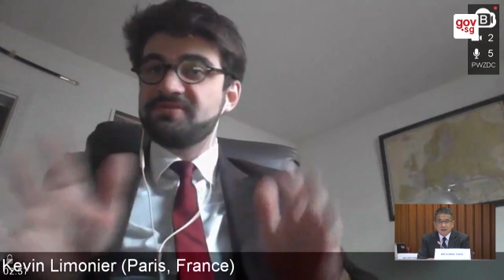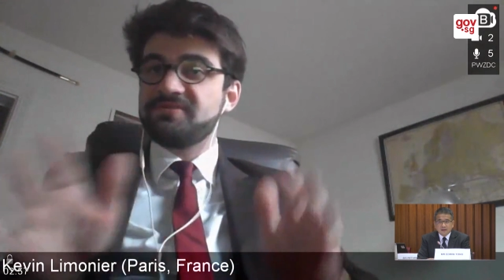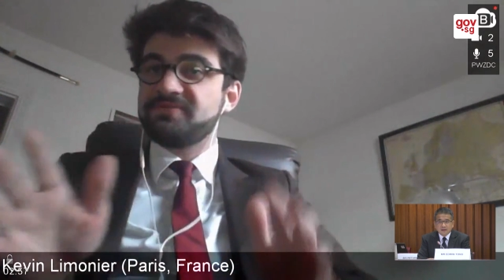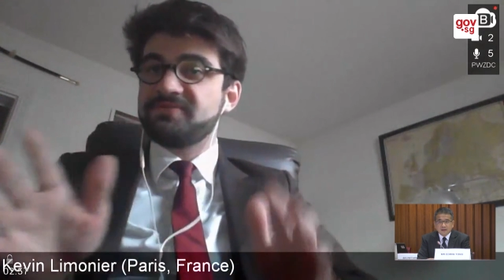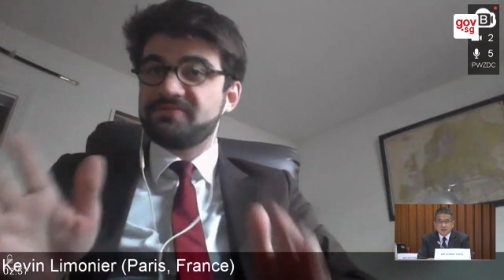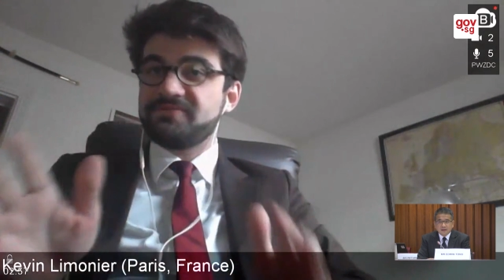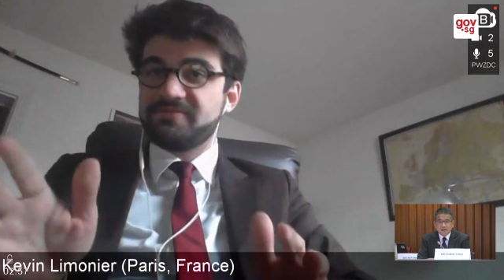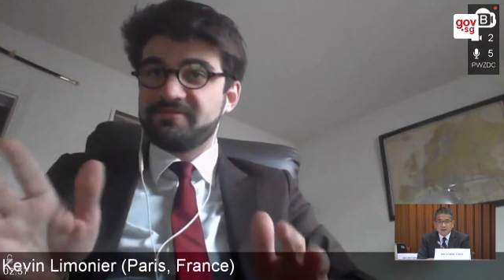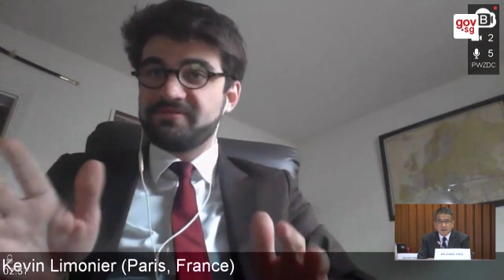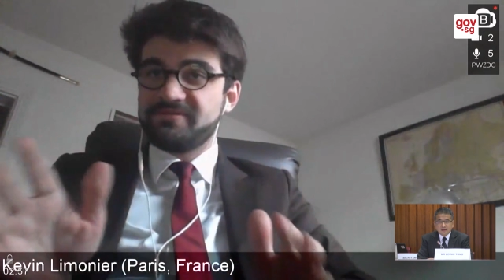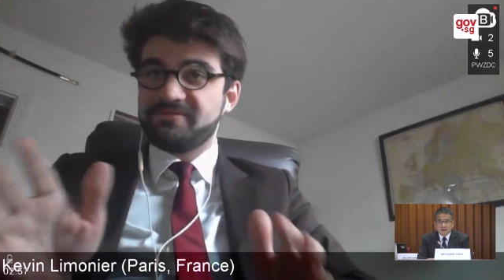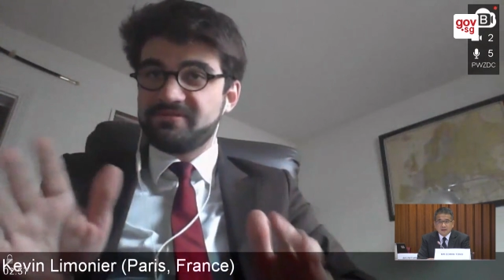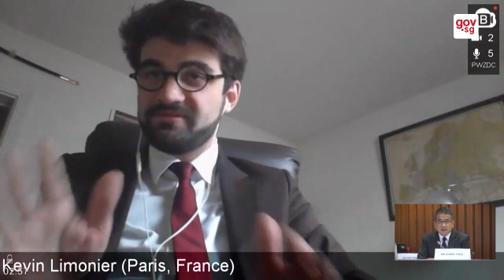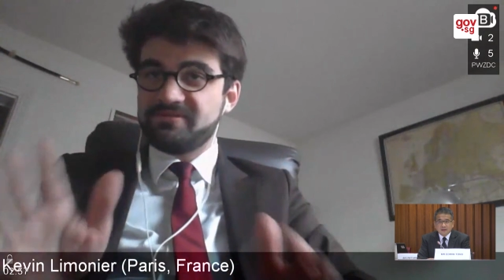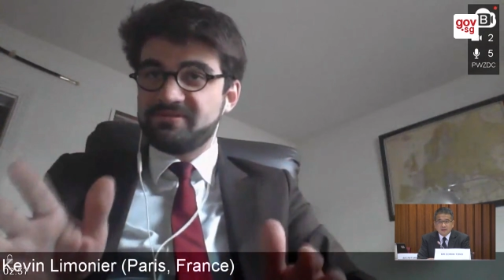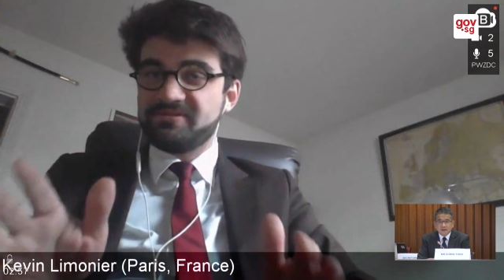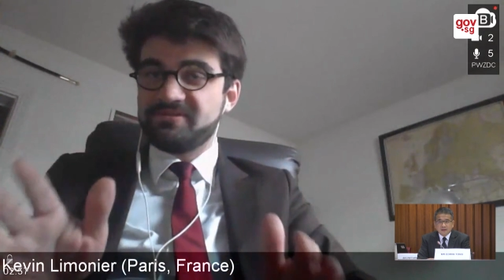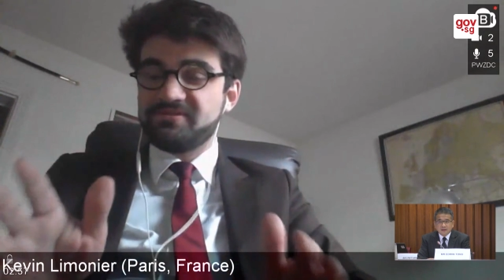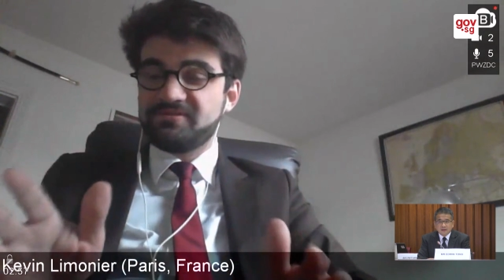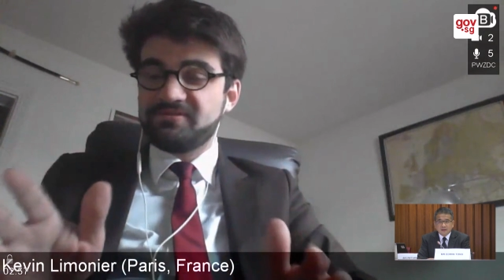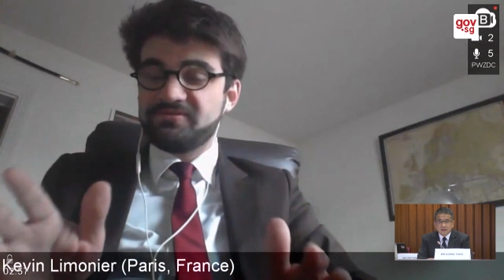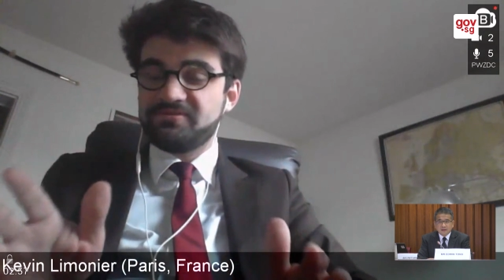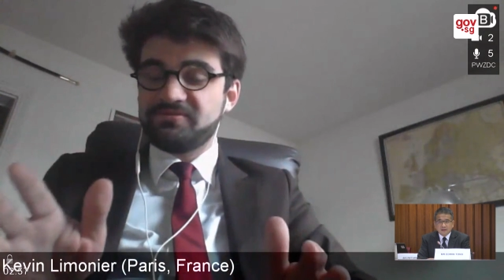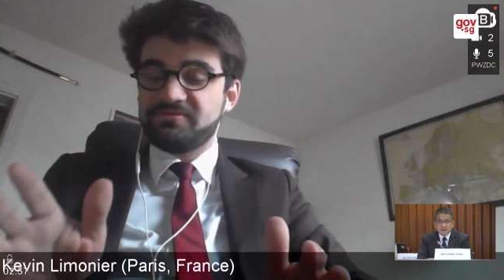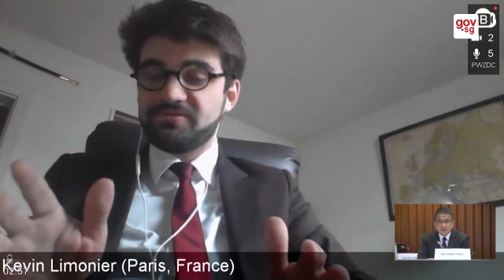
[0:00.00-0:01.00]
different
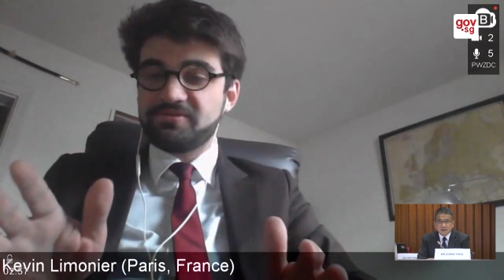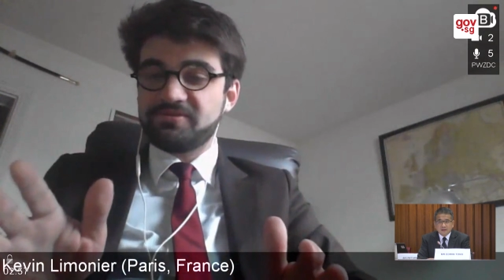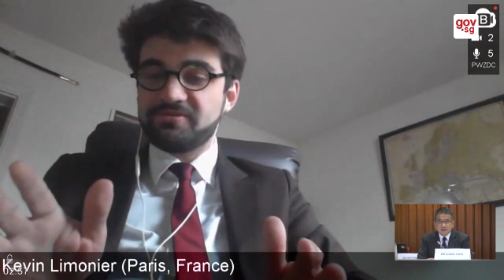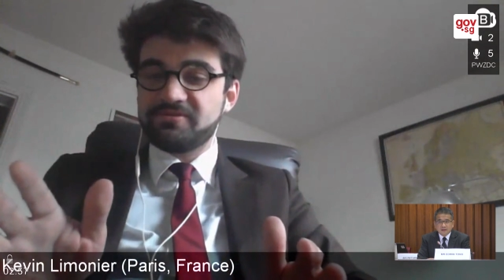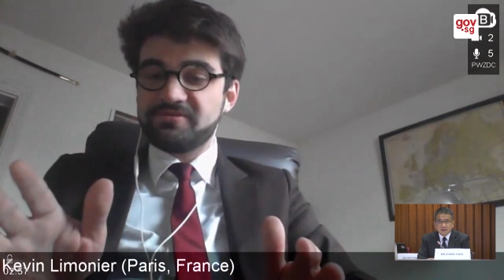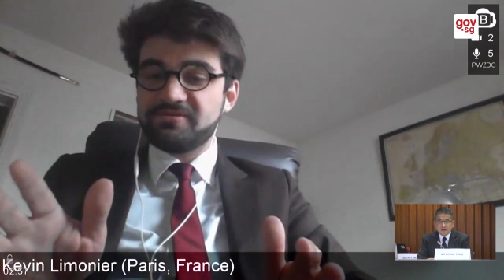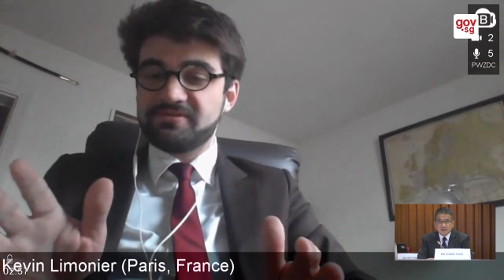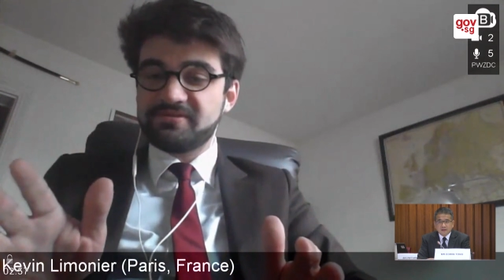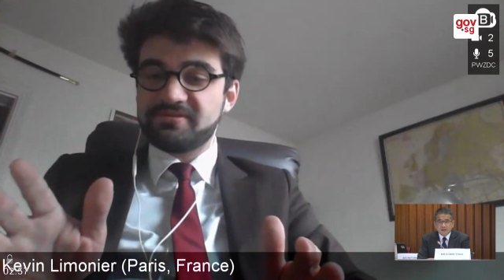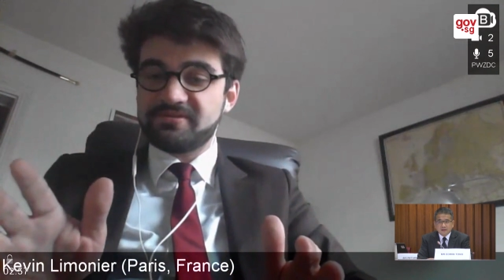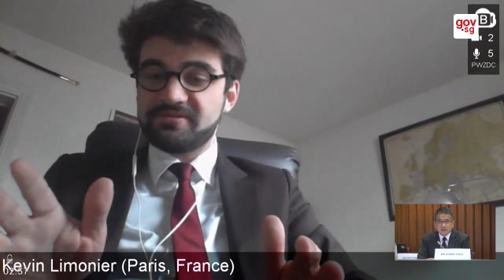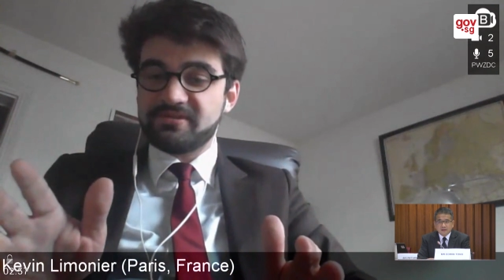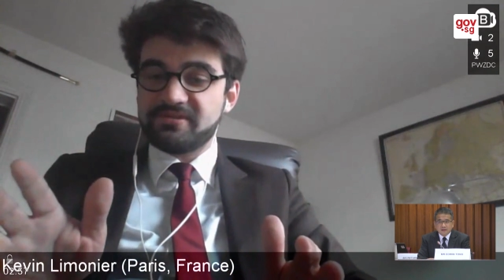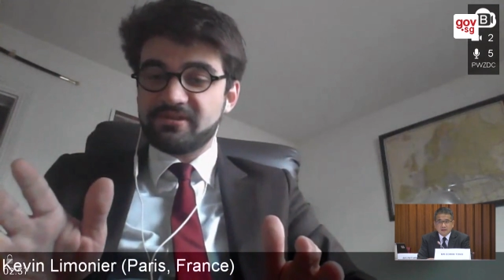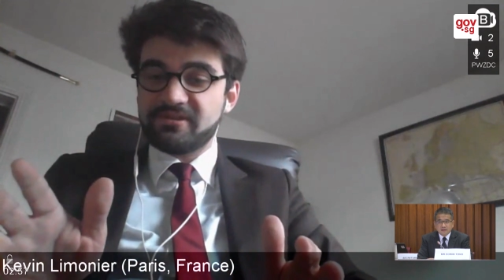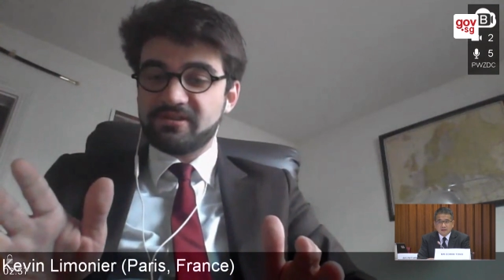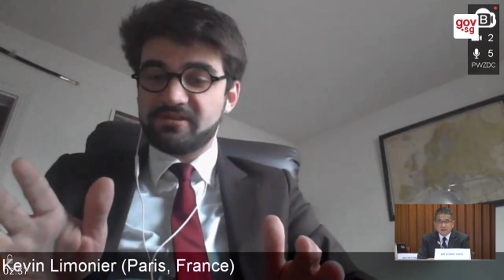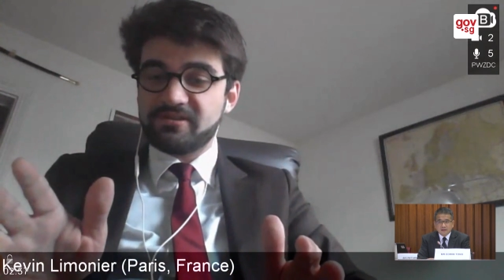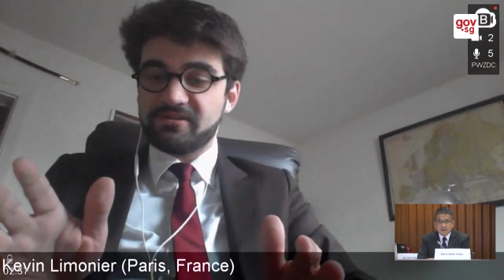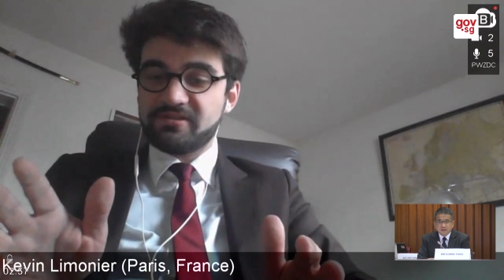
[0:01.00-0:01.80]
institutions.